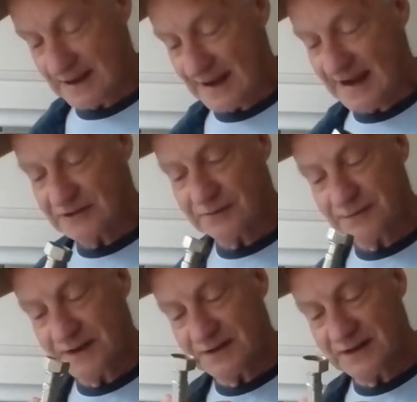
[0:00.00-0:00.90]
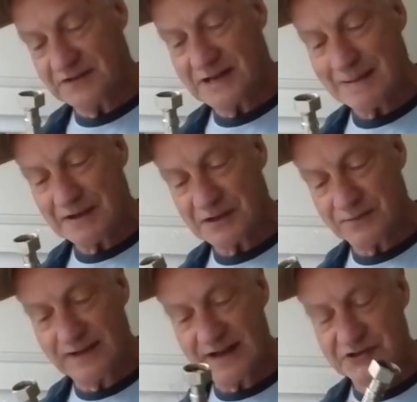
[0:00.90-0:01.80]
how to fit these, how much
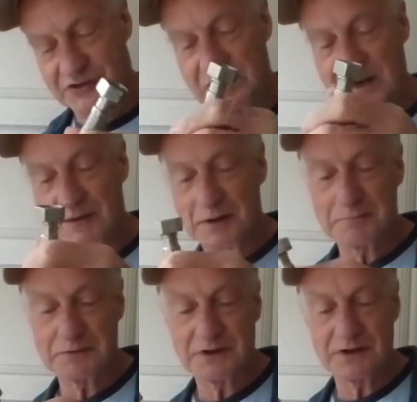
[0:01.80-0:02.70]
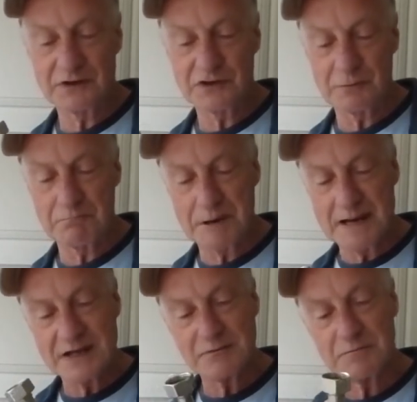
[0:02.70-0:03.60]
flex do you give in them, because you can
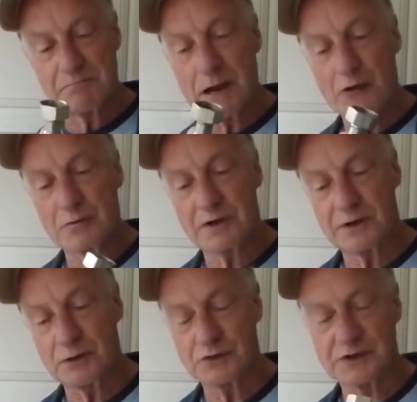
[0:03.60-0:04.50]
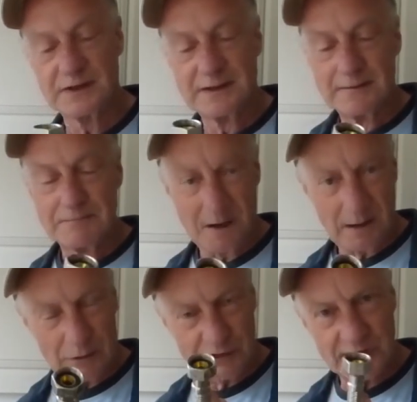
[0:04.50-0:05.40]
bend them and bow them, of course, but
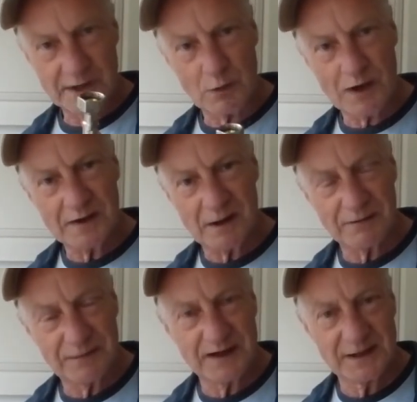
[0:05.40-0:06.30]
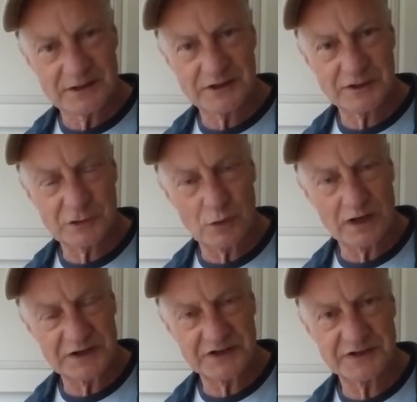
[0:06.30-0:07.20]
I'll show you one that I've fitted to the
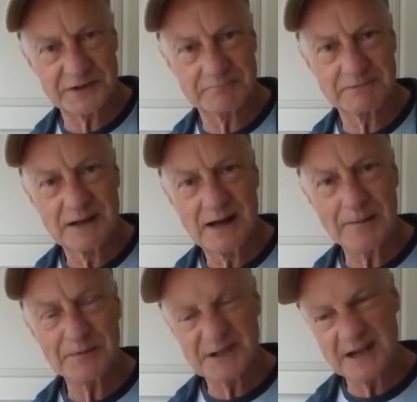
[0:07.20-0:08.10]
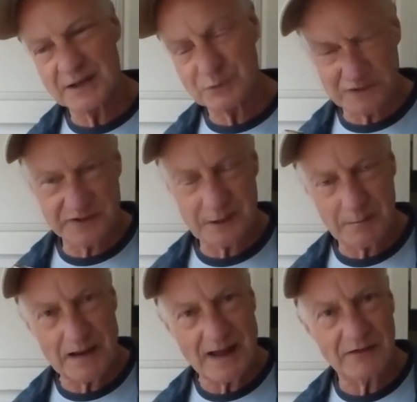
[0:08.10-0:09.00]
toilet system upstairs, which is
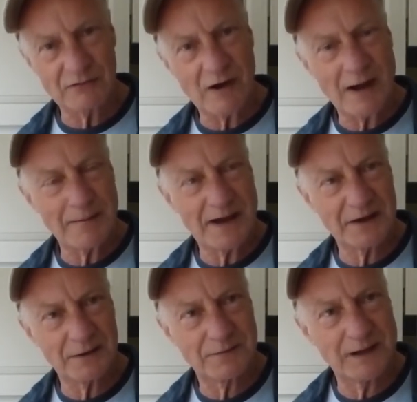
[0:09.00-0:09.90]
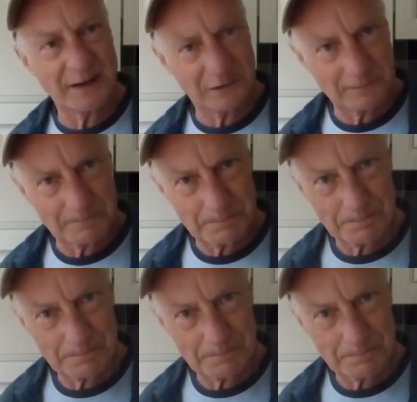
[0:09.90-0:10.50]
about the right amount of flex.